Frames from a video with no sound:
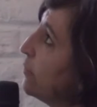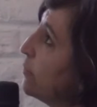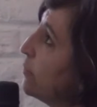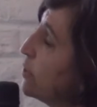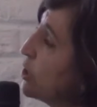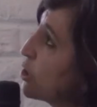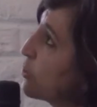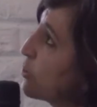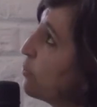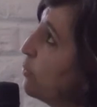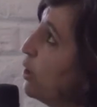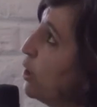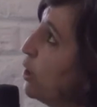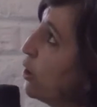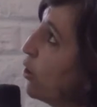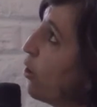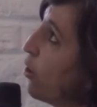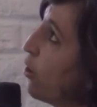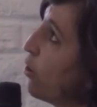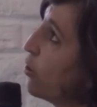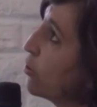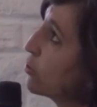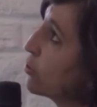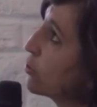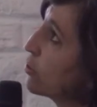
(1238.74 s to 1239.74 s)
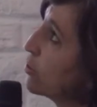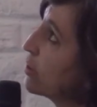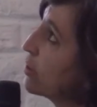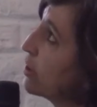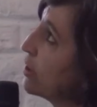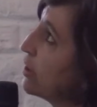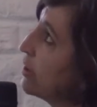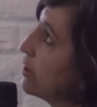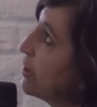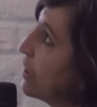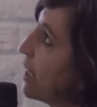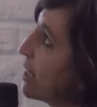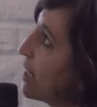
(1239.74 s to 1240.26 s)
which belonged to
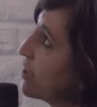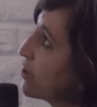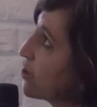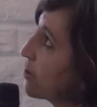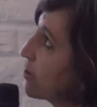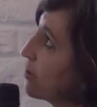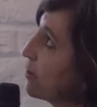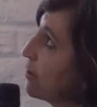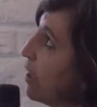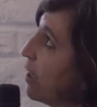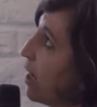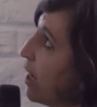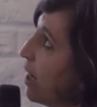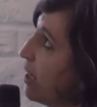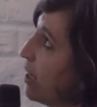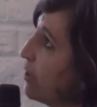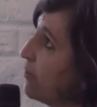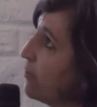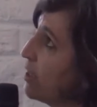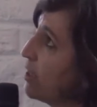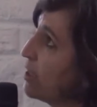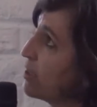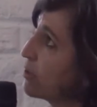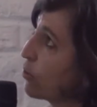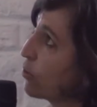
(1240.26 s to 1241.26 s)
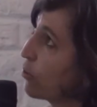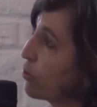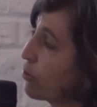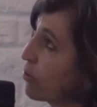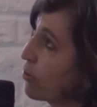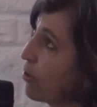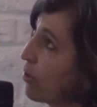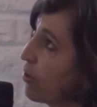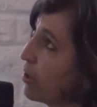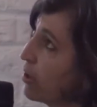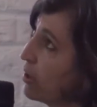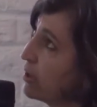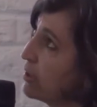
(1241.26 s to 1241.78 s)
the National Highways
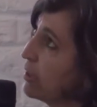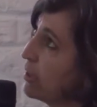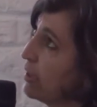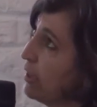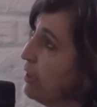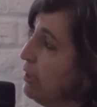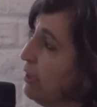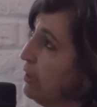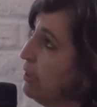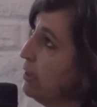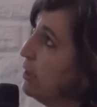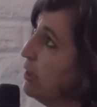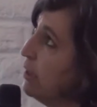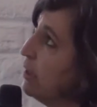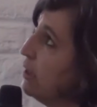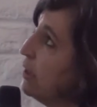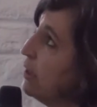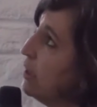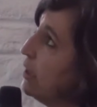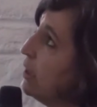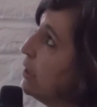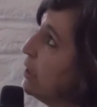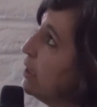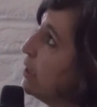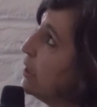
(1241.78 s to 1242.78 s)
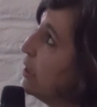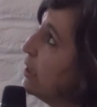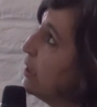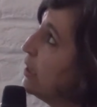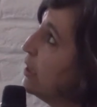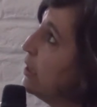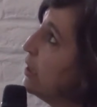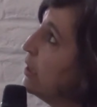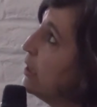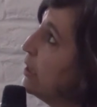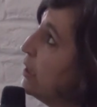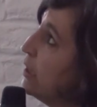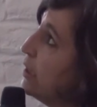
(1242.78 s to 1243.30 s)
Authority,
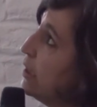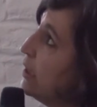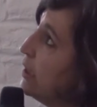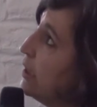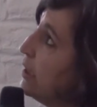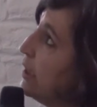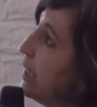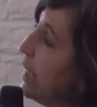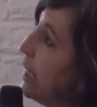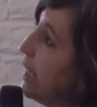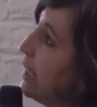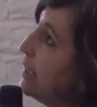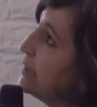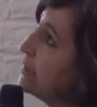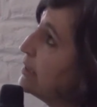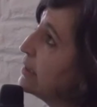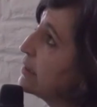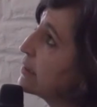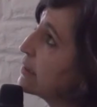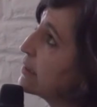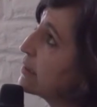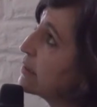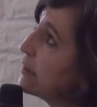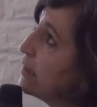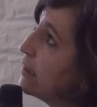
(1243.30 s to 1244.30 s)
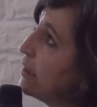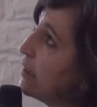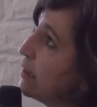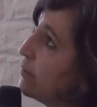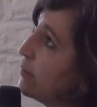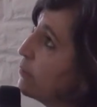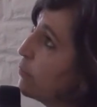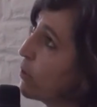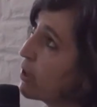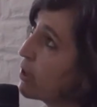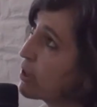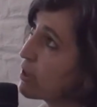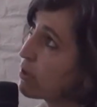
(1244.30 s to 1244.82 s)
and
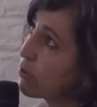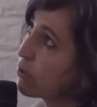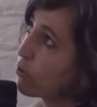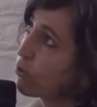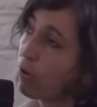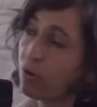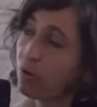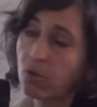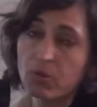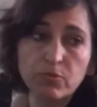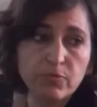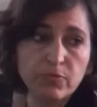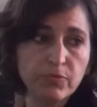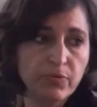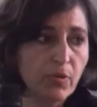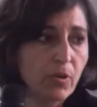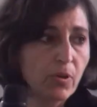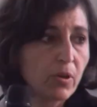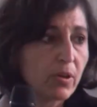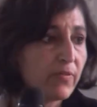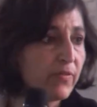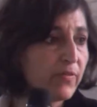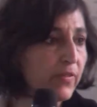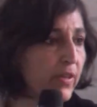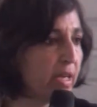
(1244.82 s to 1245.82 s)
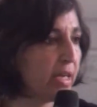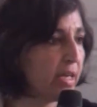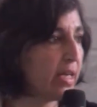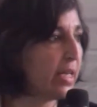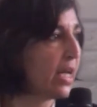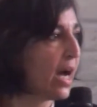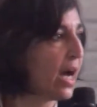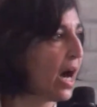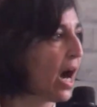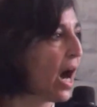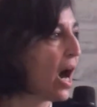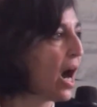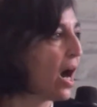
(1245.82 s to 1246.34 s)
it was sold for a
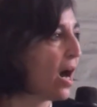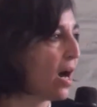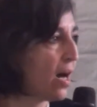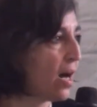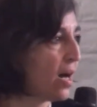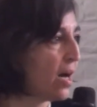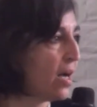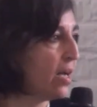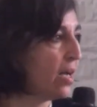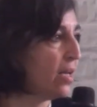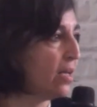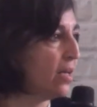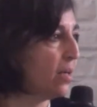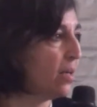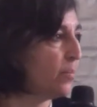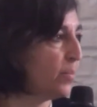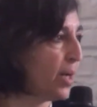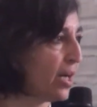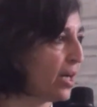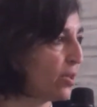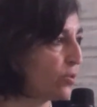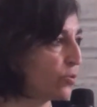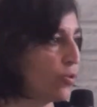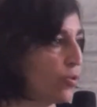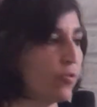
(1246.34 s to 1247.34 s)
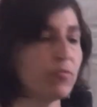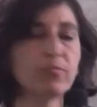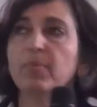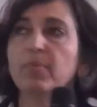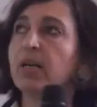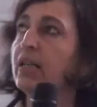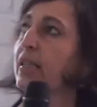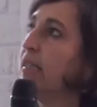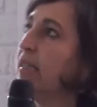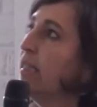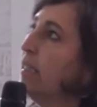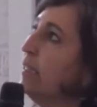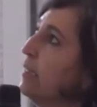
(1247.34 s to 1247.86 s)
very high amount of
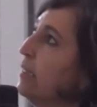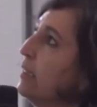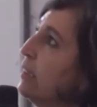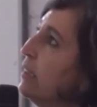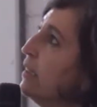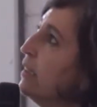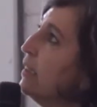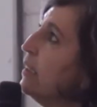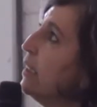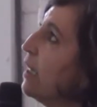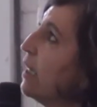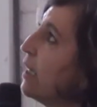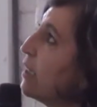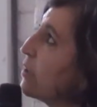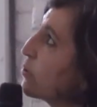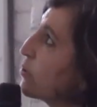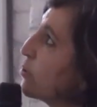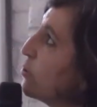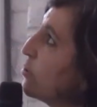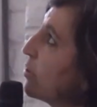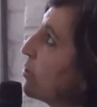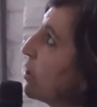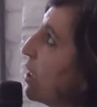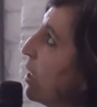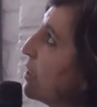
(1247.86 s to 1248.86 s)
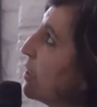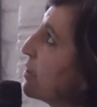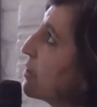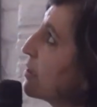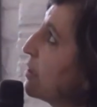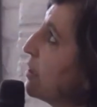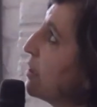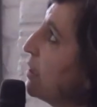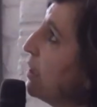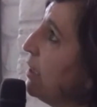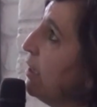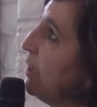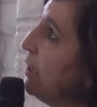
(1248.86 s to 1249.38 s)
money, as you can
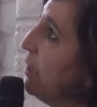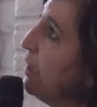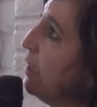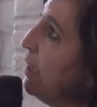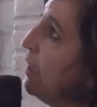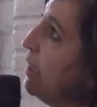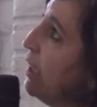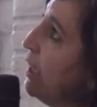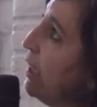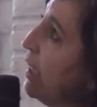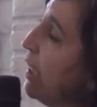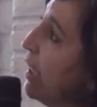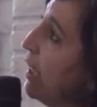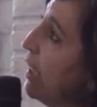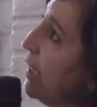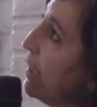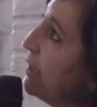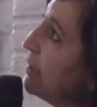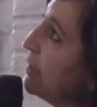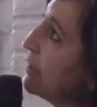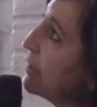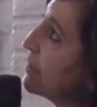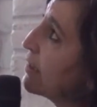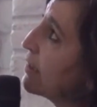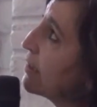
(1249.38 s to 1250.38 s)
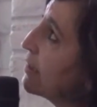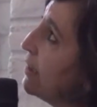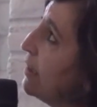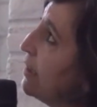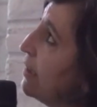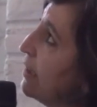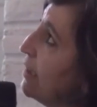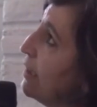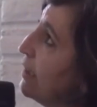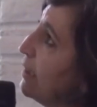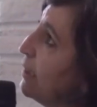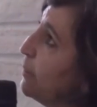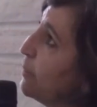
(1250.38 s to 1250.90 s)
see, and
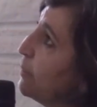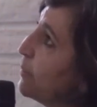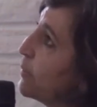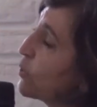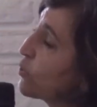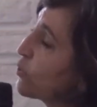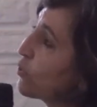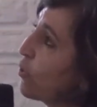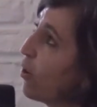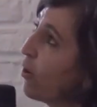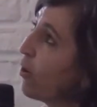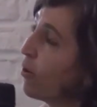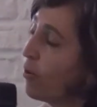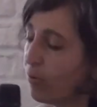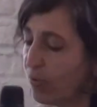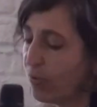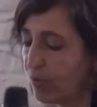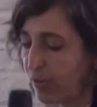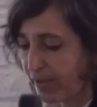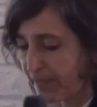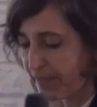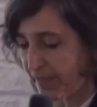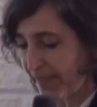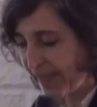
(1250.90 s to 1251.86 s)
so